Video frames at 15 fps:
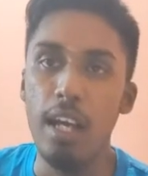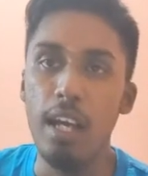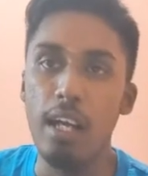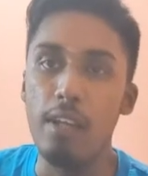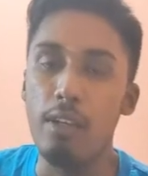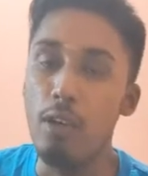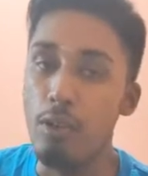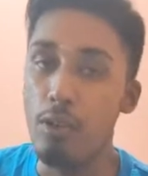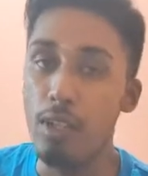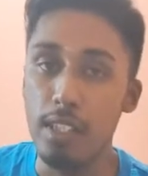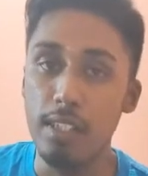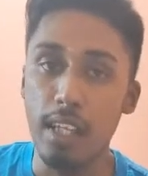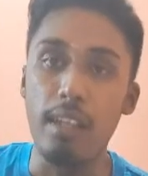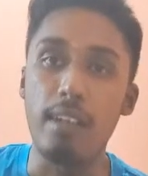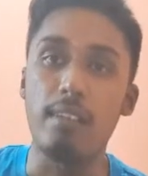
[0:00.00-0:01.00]
Not only
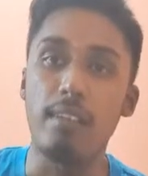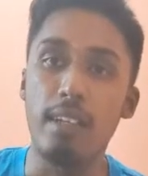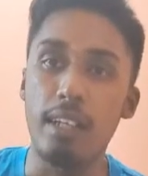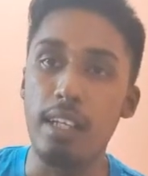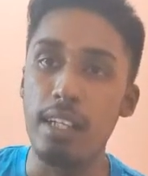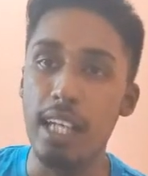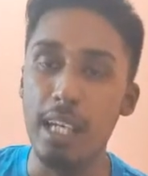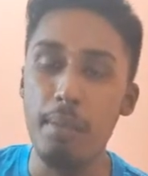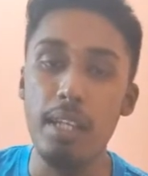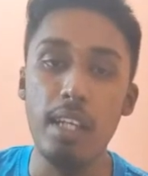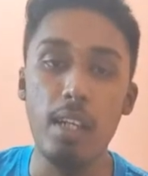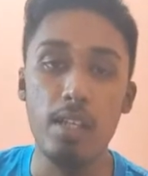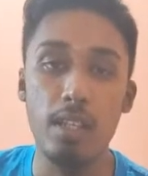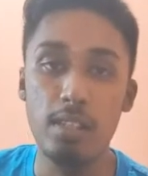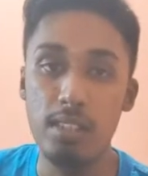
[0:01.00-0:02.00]
that, in Arabic
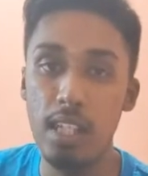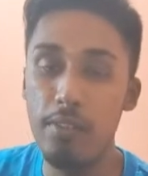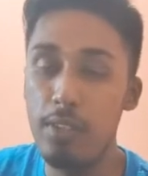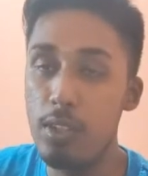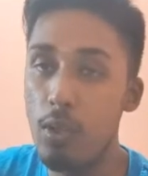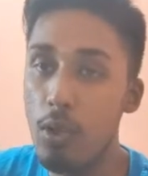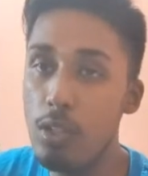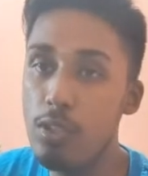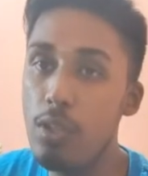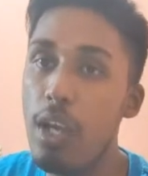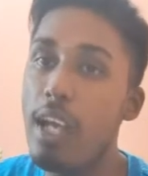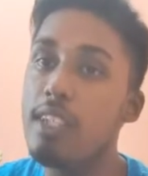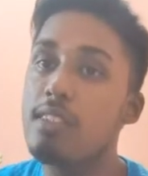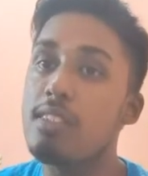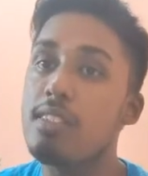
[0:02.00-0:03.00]
itself it also
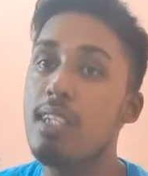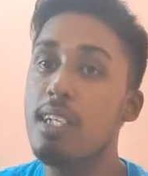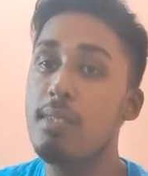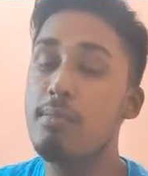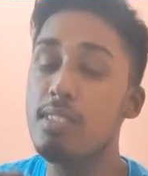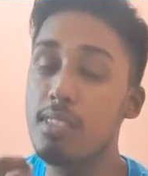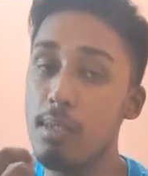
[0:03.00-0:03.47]
has some